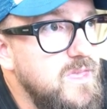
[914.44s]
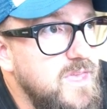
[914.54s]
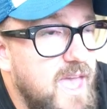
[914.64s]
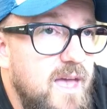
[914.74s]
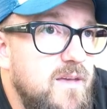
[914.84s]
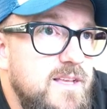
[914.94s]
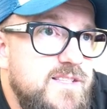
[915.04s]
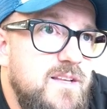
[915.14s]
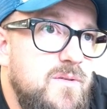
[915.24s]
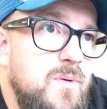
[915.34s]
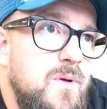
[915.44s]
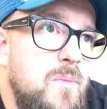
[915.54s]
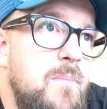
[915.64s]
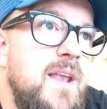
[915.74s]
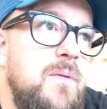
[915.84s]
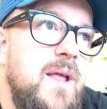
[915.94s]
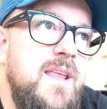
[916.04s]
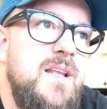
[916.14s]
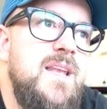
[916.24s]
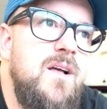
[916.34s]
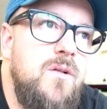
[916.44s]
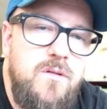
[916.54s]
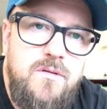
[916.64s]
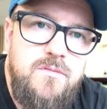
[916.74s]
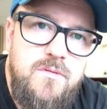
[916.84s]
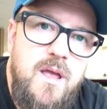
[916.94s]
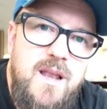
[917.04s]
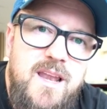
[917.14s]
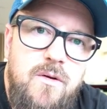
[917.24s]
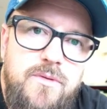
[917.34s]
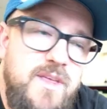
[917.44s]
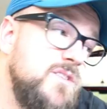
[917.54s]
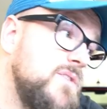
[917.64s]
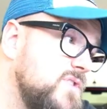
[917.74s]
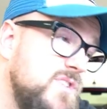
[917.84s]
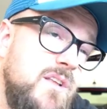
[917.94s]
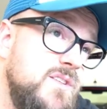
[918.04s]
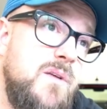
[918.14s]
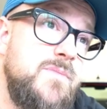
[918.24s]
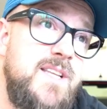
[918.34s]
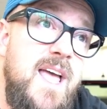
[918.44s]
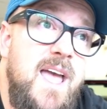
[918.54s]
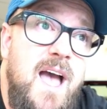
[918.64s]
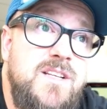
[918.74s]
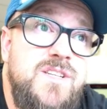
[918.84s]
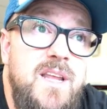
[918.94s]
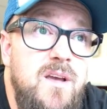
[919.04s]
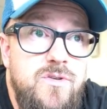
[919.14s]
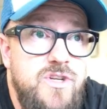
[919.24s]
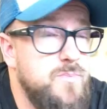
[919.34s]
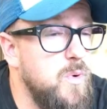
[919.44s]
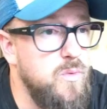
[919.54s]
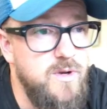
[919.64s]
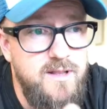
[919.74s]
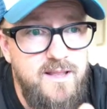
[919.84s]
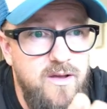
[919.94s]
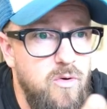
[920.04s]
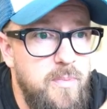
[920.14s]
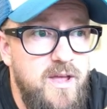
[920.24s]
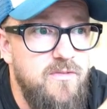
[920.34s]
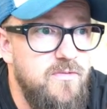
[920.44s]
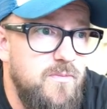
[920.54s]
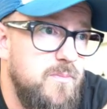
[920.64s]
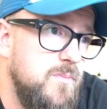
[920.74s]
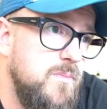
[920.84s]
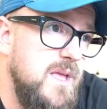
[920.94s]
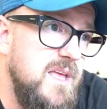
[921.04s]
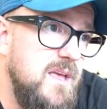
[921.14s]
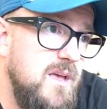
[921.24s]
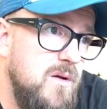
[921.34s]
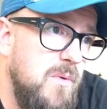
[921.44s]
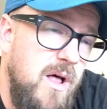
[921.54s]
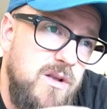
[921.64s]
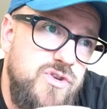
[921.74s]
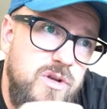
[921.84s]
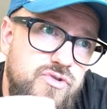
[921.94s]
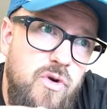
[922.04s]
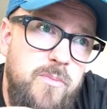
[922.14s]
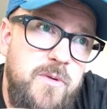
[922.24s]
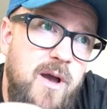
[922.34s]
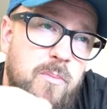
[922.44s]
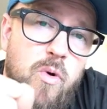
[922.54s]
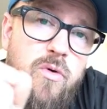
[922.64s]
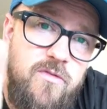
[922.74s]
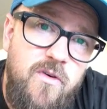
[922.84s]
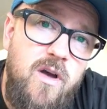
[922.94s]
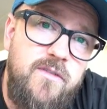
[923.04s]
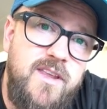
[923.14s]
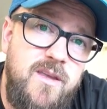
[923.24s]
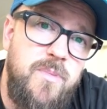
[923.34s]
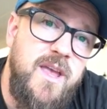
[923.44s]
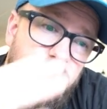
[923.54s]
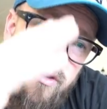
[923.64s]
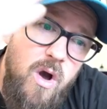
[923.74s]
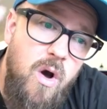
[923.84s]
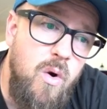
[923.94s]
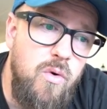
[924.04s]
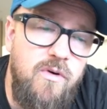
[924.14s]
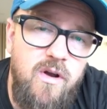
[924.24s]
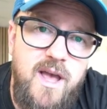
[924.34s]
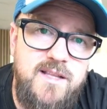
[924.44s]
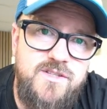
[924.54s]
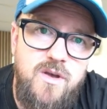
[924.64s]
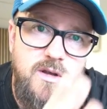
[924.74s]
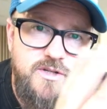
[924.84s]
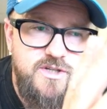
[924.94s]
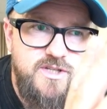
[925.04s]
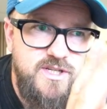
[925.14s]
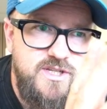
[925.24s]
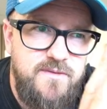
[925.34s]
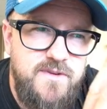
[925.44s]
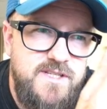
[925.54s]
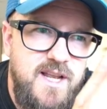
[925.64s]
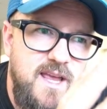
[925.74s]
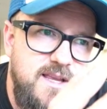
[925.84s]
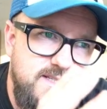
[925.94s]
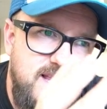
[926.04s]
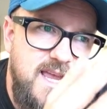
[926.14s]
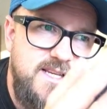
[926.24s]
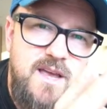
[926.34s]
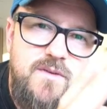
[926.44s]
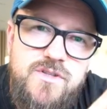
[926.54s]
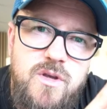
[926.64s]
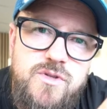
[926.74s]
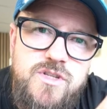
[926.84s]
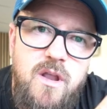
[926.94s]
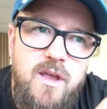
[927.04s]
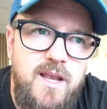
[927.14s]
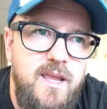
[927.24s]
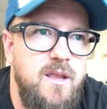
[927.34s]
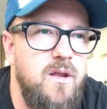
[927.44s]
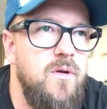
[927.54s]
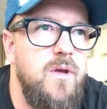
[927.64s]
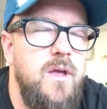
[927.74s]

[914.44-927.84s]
it's had many, many little things. I've just done some today, actually. I just pulled a little bit of, I dropped about 0.5 dB on the whole right-hand side, just to shift a stage ever so slightly, you know?